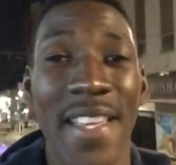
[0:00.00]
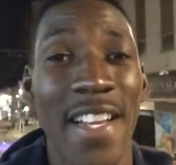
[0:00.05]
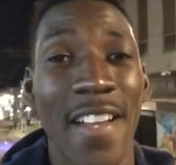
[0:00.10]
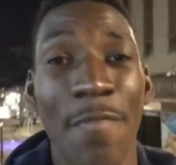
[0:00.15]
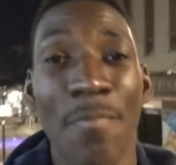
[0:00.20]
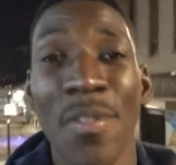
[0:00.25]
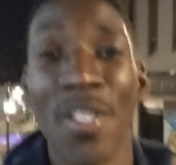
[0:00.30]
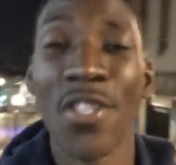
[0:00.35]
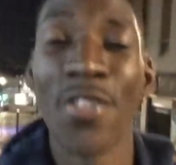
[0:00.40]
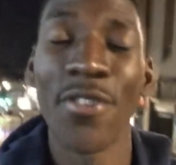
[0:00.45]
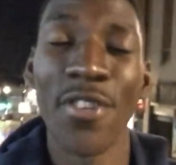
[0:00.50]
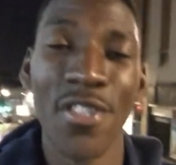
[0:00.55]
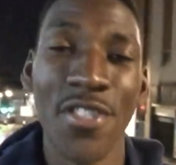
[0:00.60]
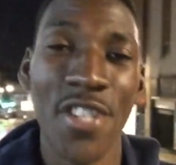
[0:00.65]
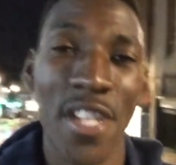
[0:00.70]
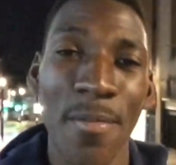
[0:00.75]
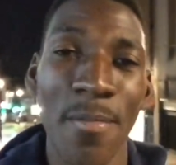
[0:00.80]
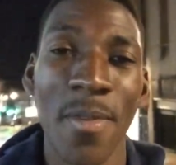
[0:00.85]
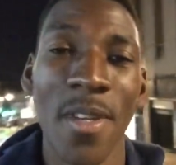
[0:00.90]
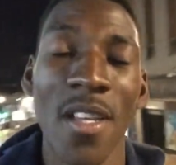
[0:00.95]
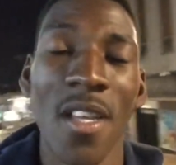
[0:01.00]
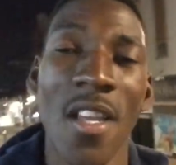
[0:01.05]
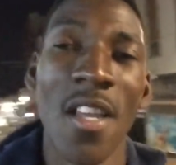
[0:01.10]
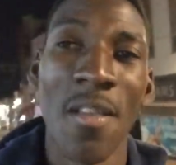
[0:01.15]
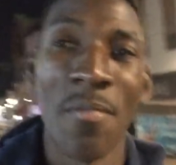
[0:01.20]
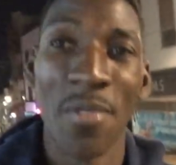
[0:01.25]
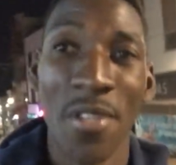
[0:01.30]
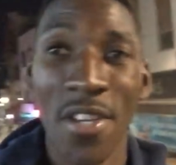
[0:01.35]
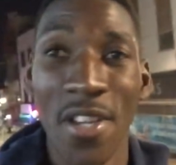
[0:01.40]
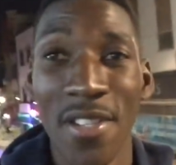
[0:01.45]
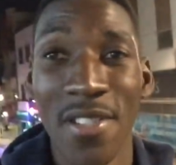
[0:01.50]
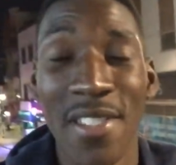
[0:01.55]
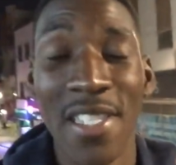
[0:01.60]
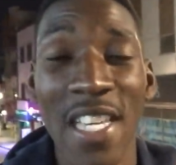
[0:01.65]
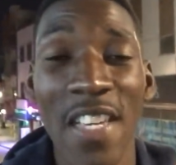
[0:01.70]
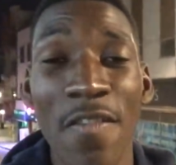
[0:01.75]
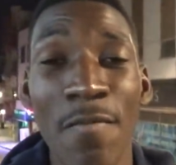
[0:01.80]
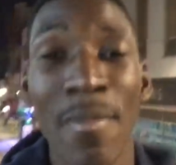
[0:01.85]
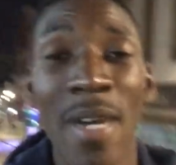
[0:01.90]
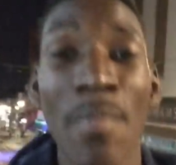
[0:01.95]
that I've been to the gym
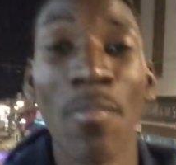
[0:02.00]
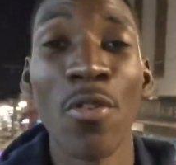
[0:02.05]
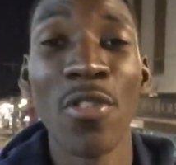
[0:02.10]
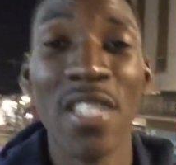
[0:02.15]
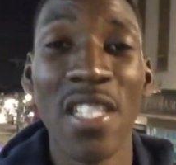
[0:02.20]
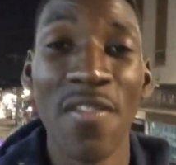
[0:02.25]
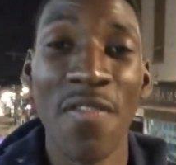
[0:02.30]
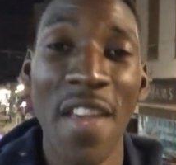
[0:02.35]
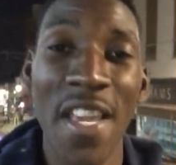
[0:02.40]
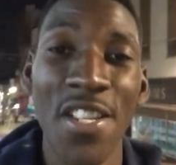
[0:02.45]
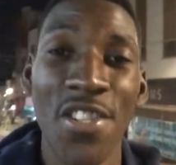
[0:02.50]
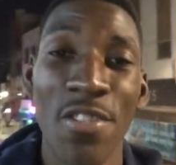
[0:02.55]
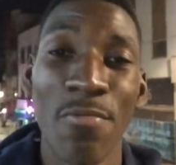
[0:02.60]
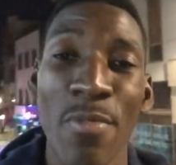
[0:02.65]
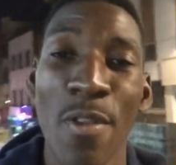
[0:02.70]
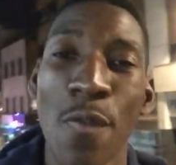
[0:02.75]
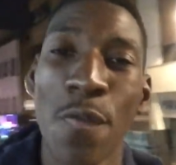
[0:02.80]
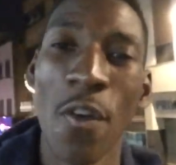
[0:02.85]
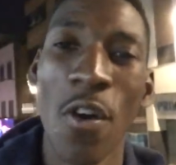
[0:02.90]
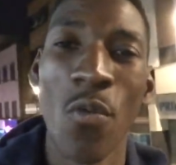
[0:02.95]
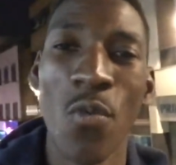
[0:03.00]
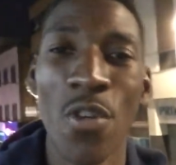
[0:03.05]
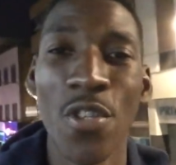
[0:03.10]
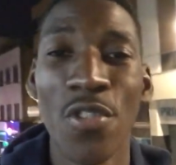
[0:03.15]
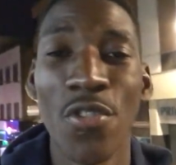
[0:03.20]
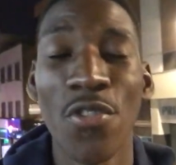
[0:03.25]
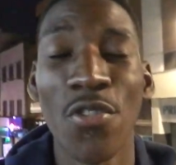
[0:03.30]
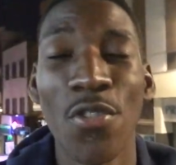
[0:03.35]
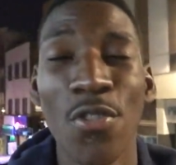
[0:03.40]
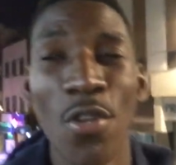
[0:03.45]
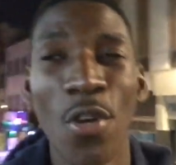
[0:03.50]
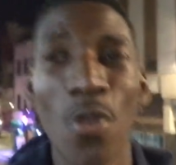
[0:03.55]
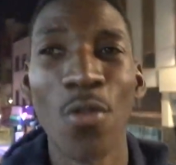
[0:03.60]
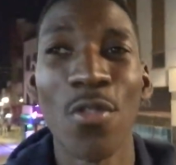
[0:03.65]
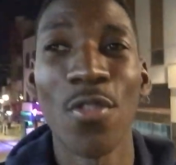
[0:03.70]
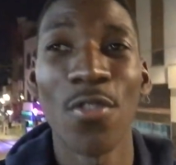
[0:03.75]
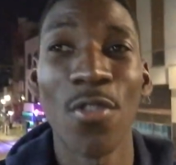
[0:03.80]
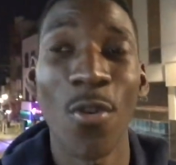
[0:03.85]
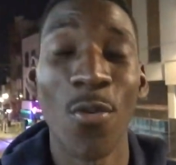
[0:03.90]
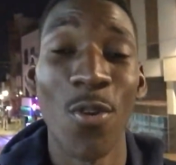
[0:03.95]
because even my motivation before was so,
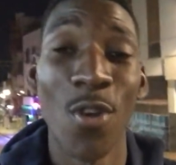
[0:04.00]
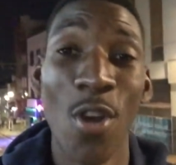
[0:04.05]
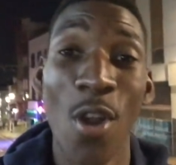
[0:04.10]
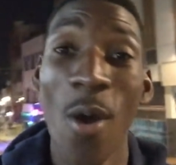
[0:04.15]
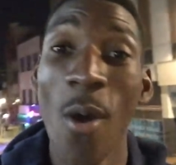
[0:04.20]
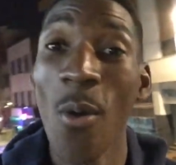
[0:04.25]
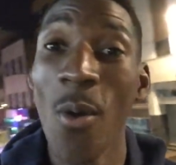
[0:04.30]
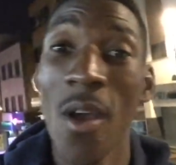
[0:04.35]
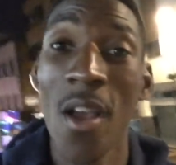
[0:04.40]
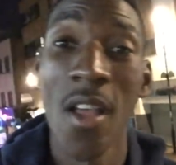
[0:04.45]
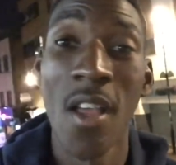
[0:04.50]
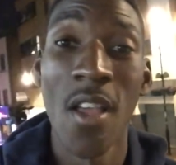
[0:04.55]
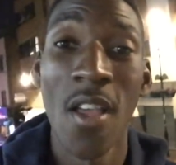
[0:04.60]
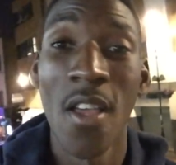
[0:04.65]
so low